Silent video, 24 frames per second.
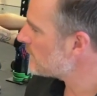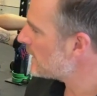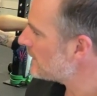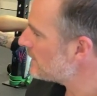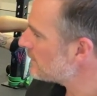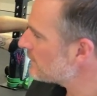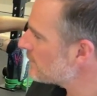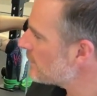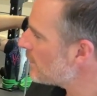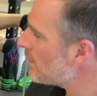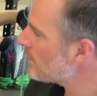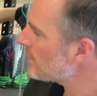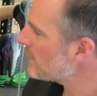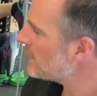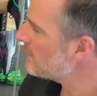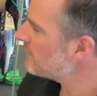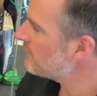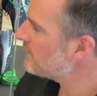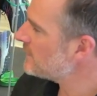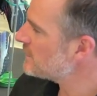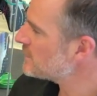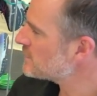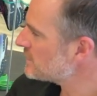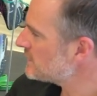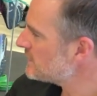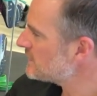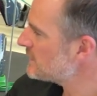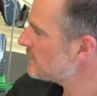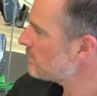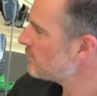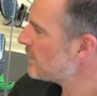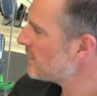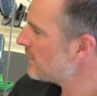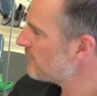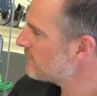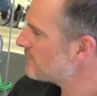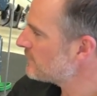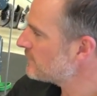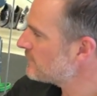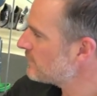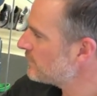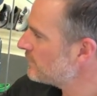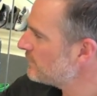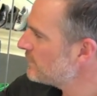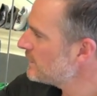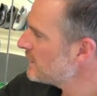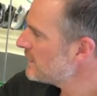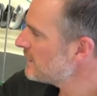weight in gold, and eventually she won't have to
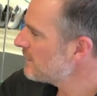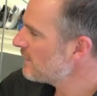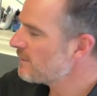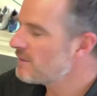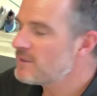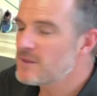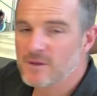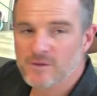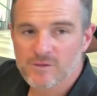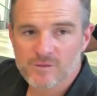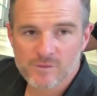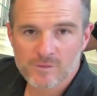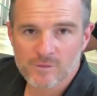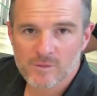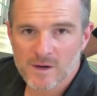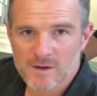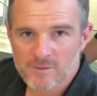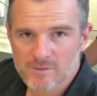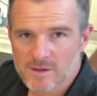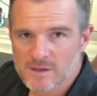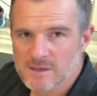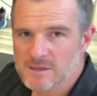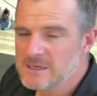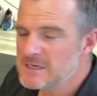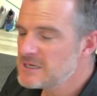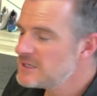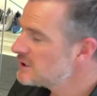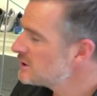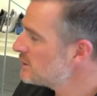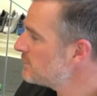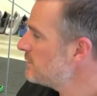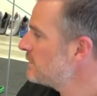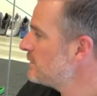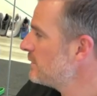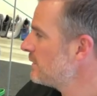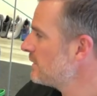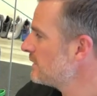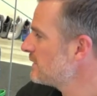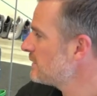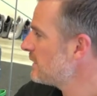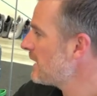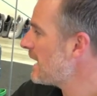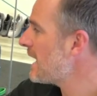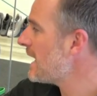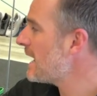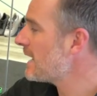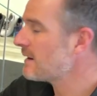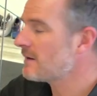do this forever. She'll be doing it to
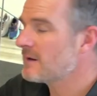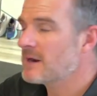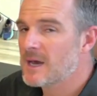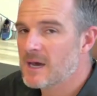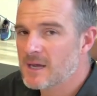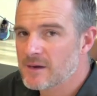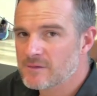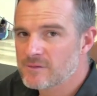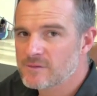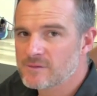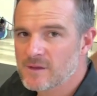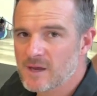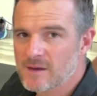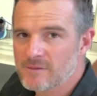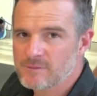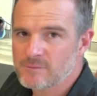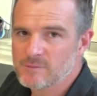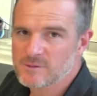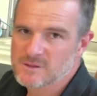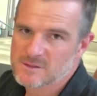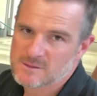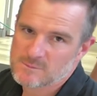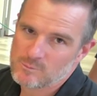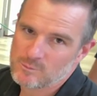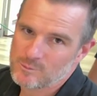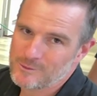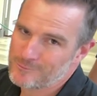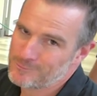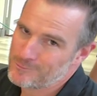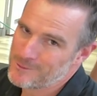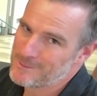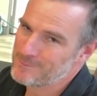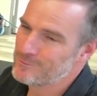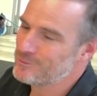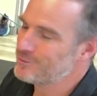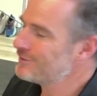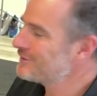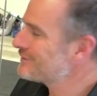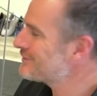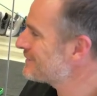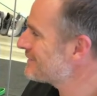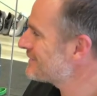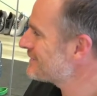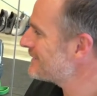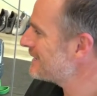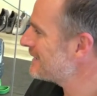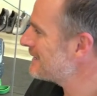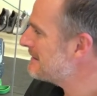harder and harder stuff, which is way more
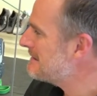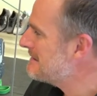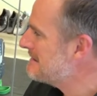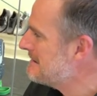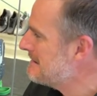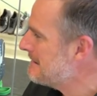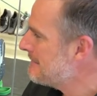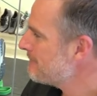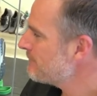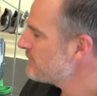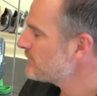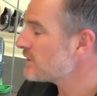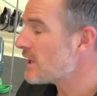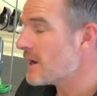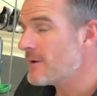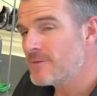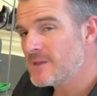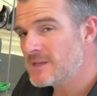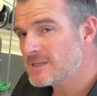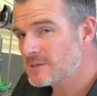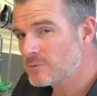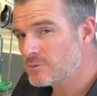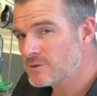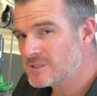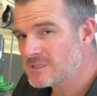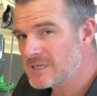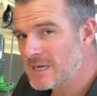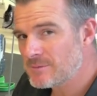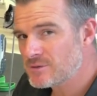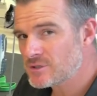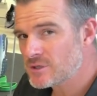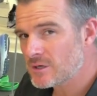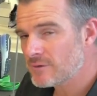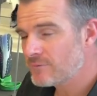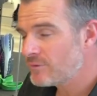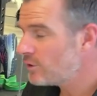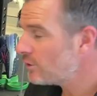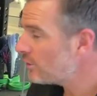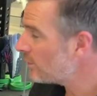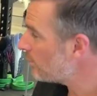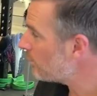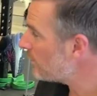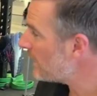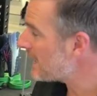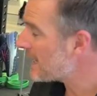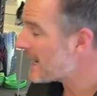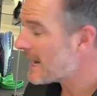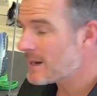interesting. So there's a little snapshot of her
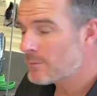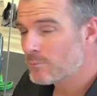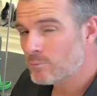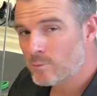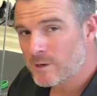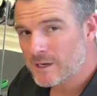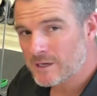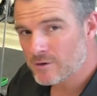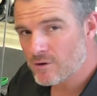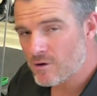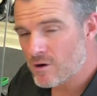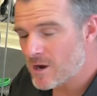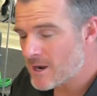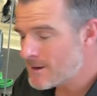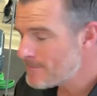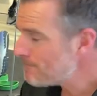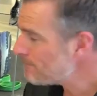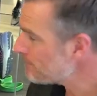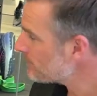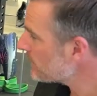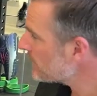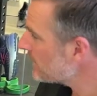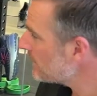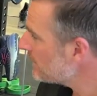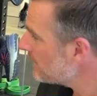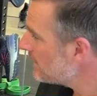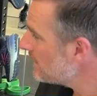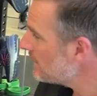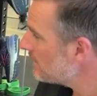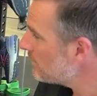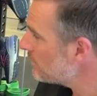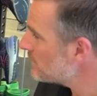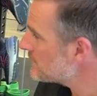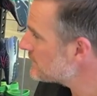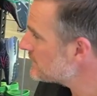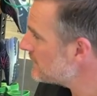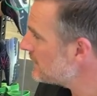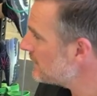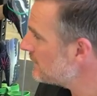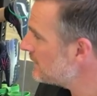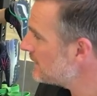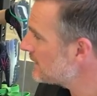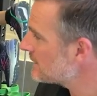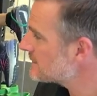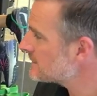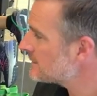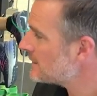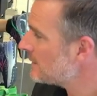week 8, week 9. We'll see her
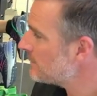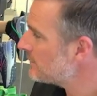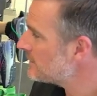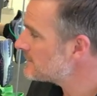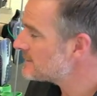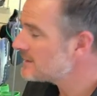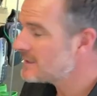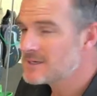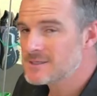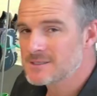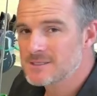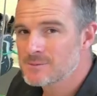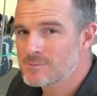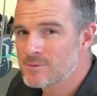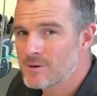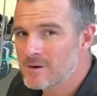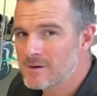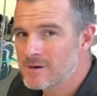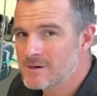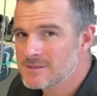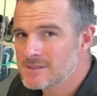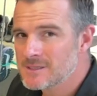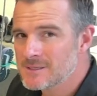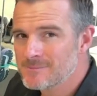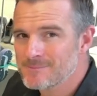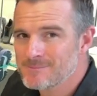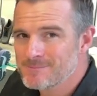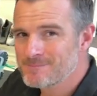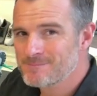next time and see how she's progressing.